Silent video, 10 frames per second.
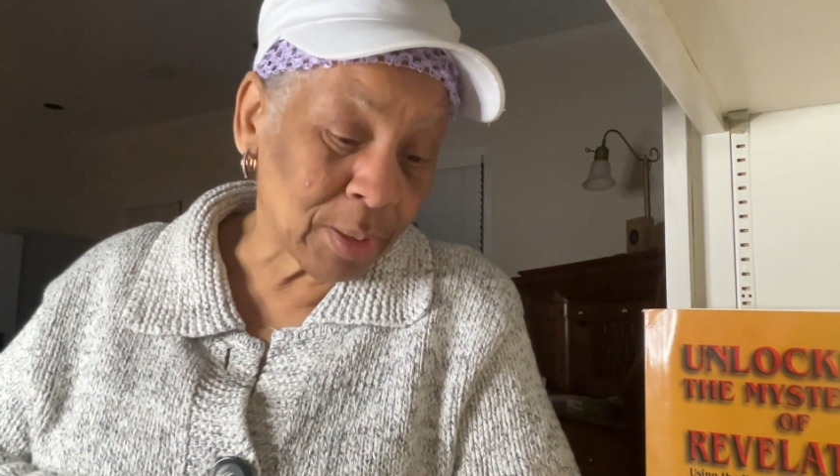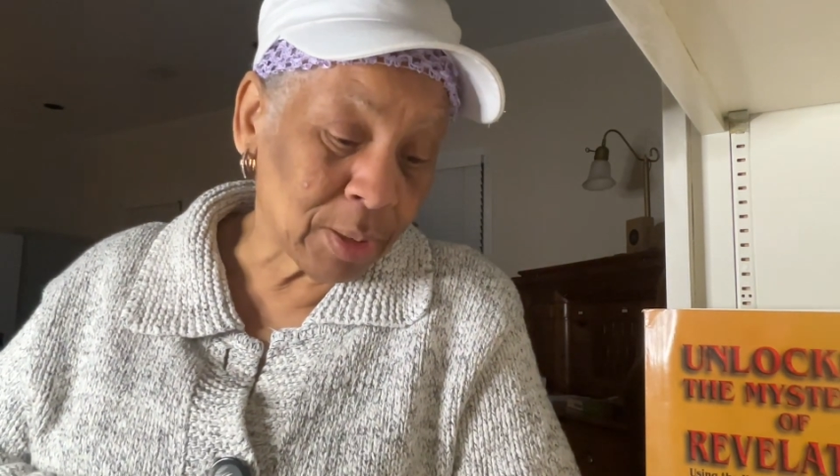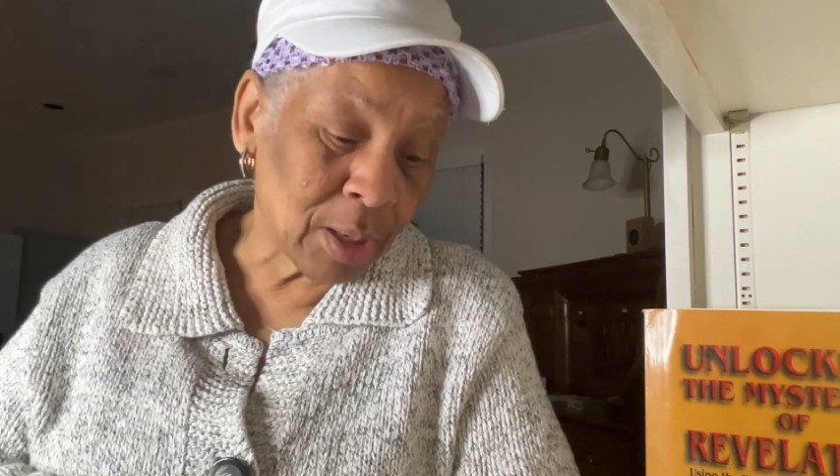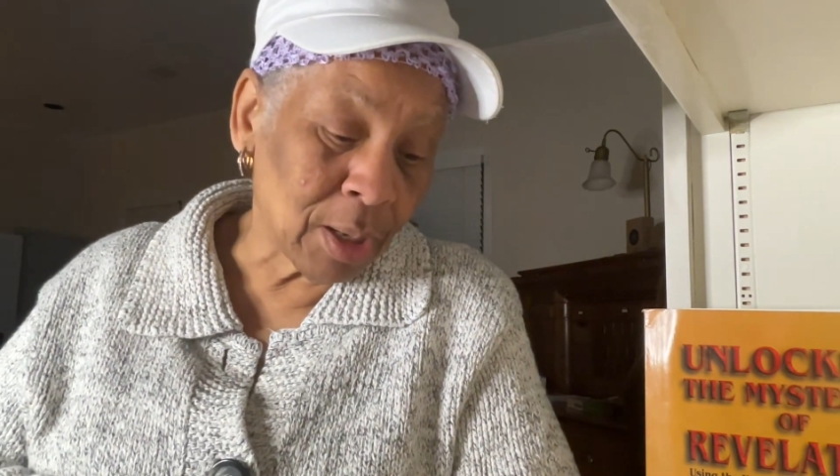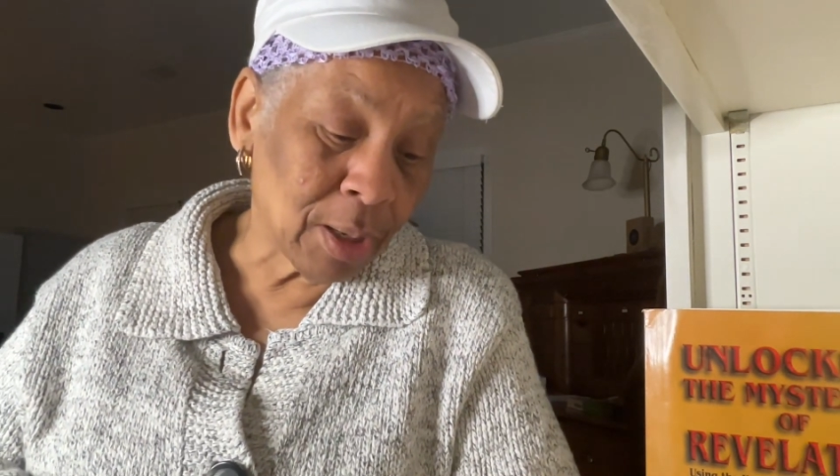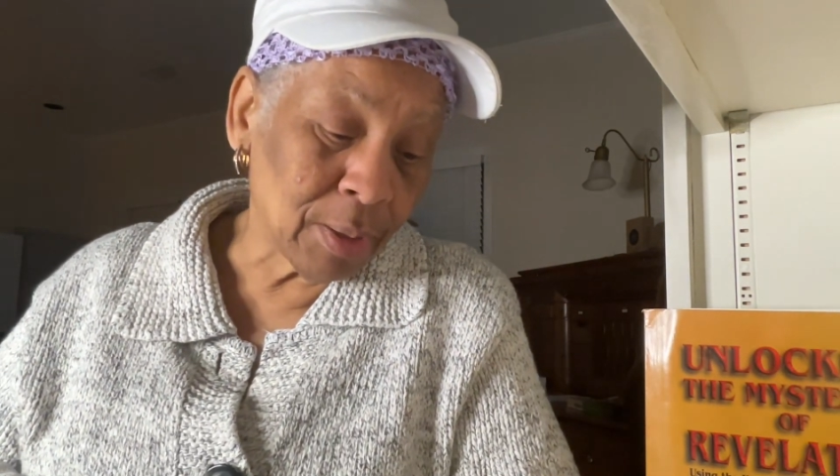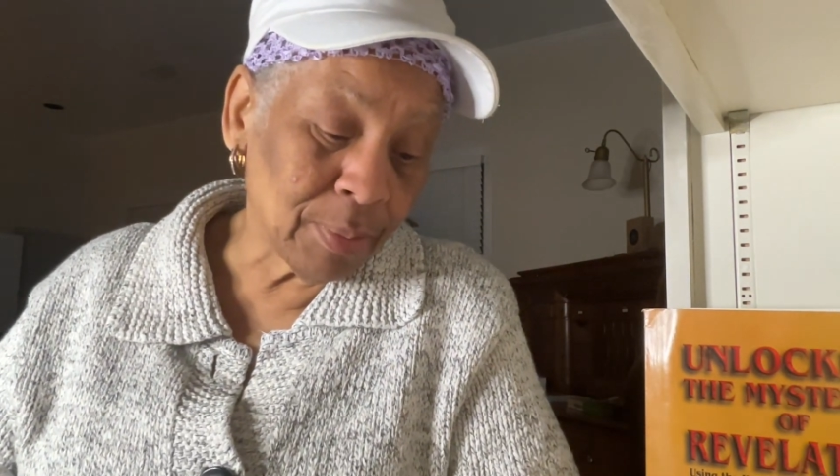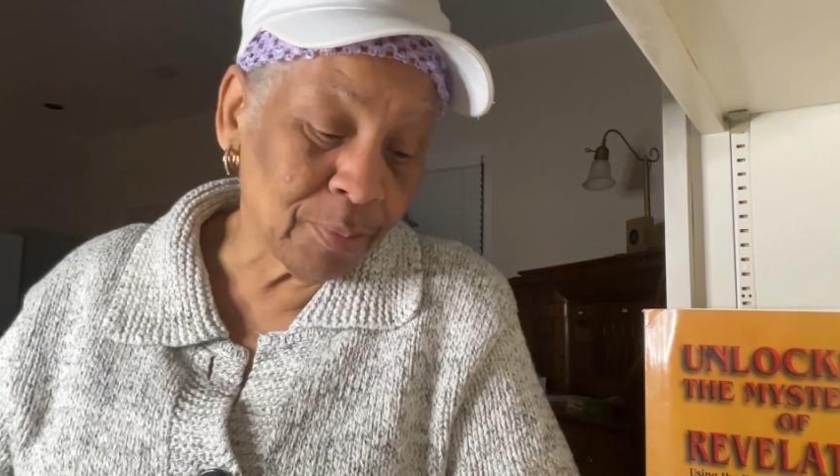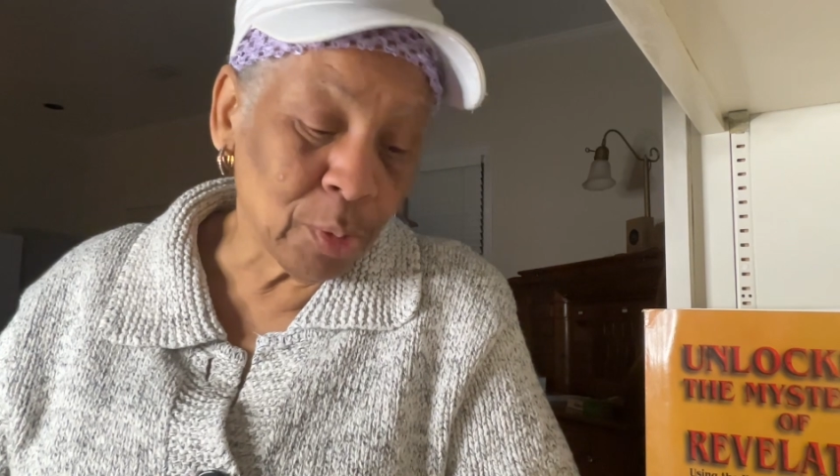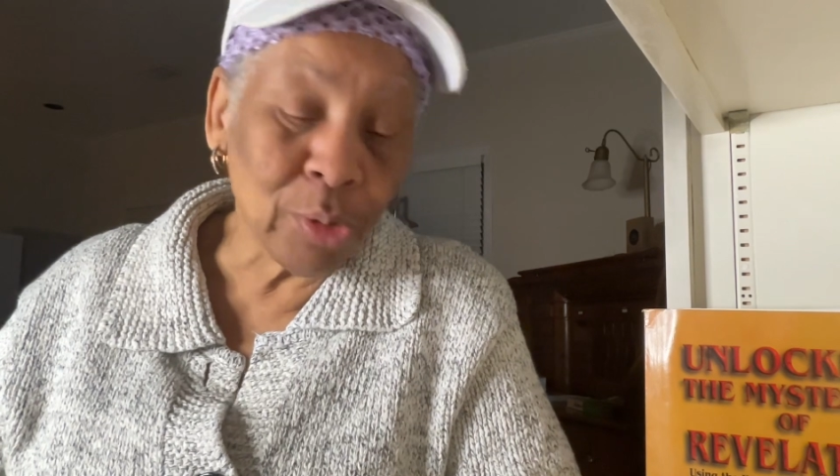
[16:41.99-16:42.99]
uh
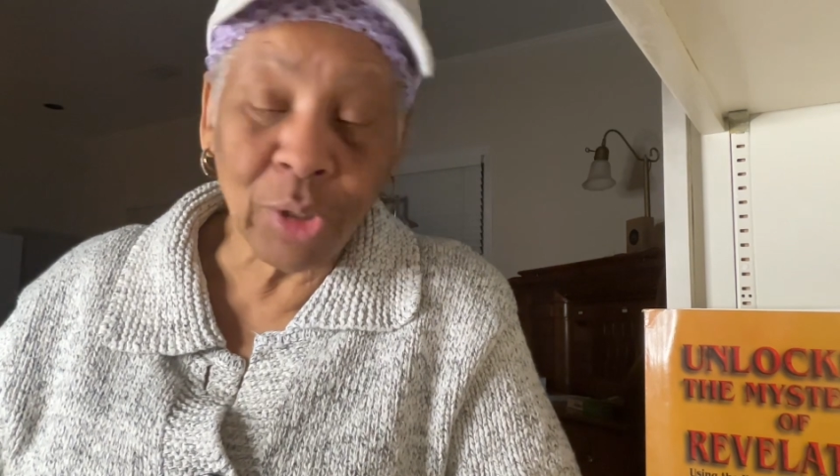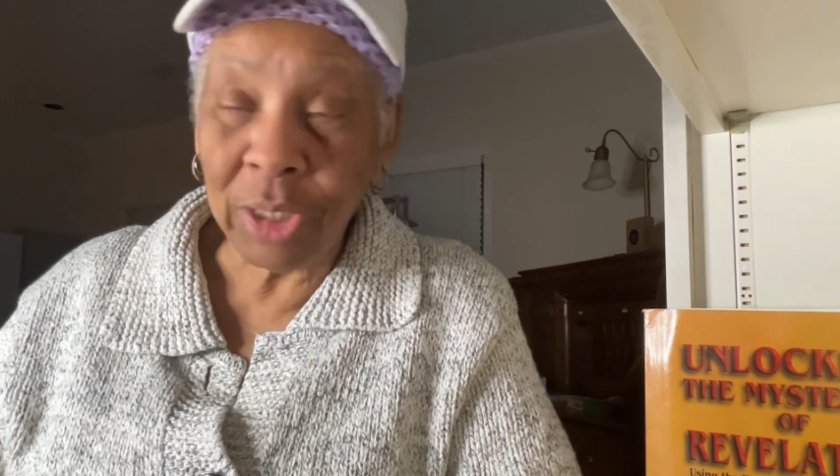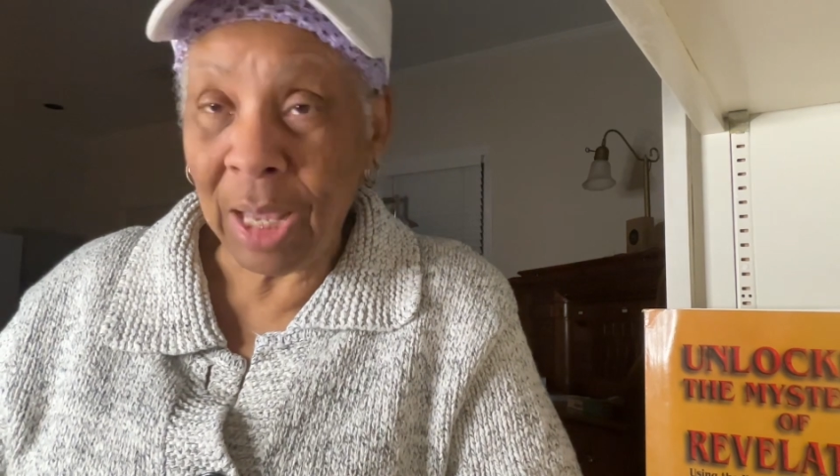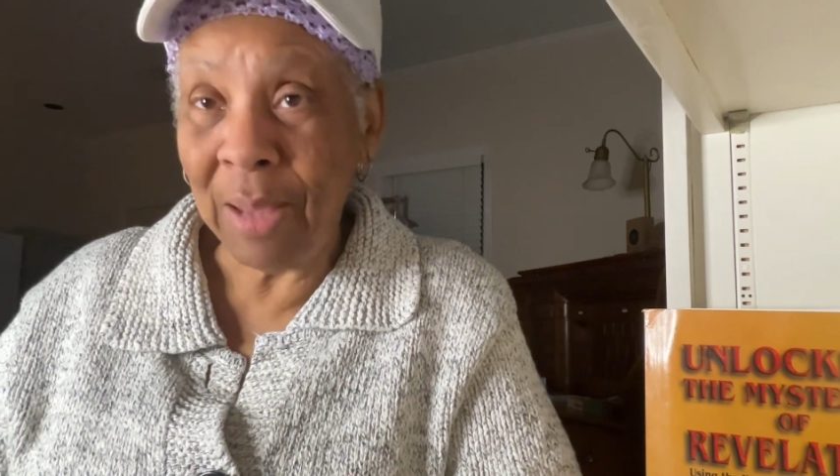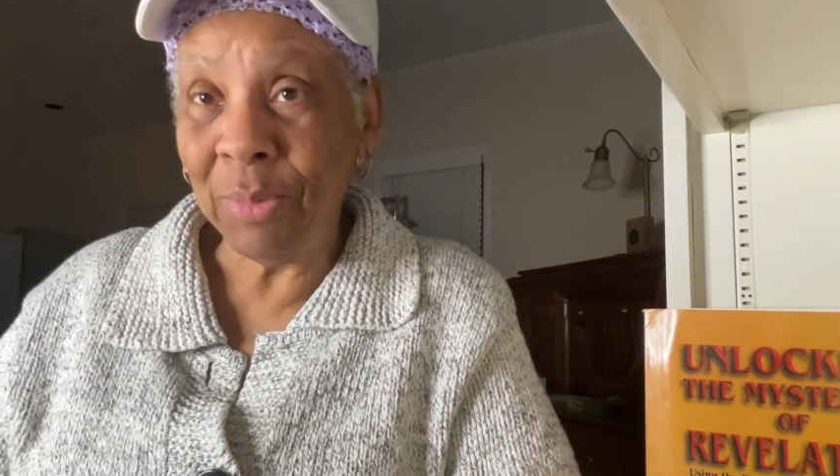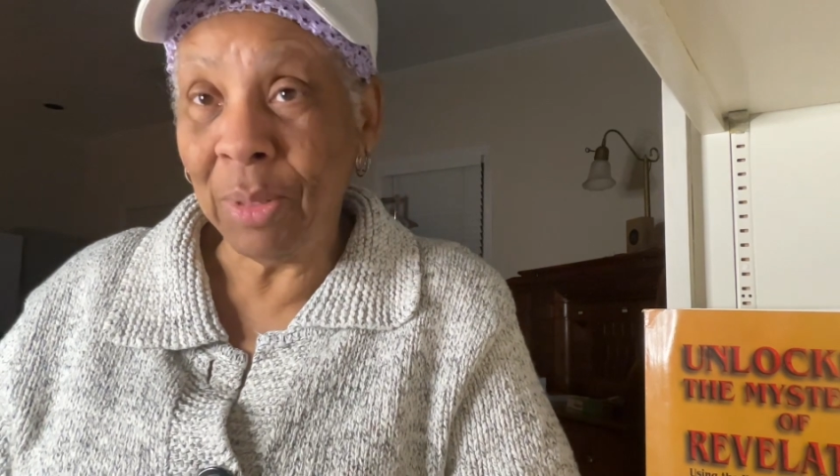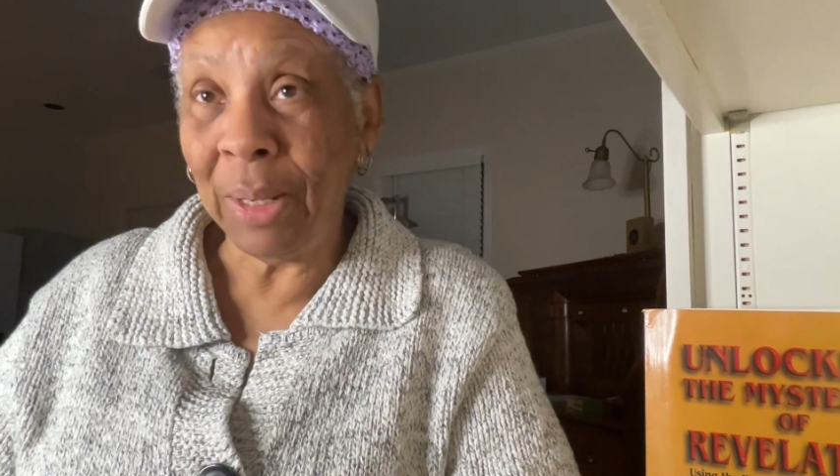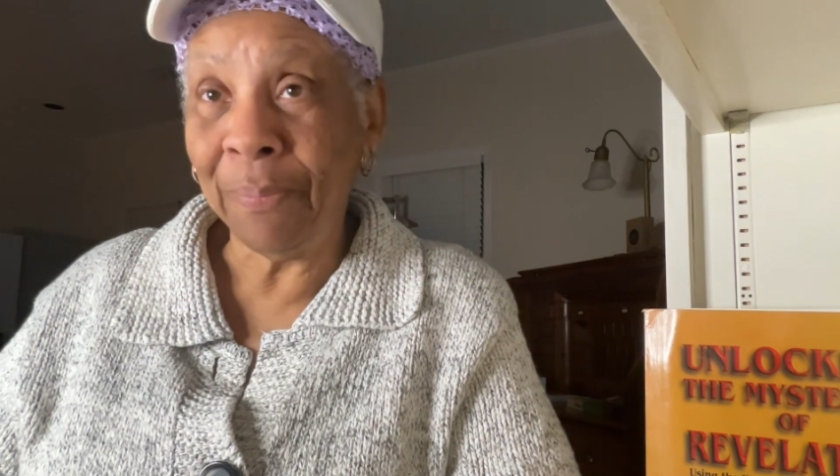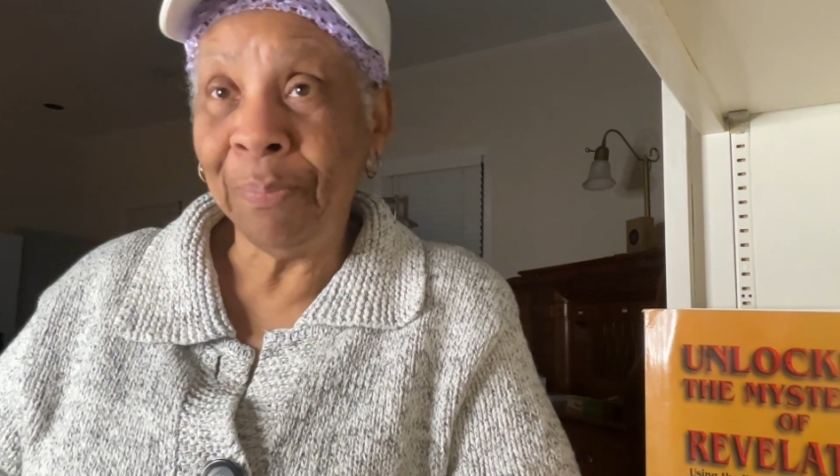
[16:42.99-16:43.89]
verses came to me.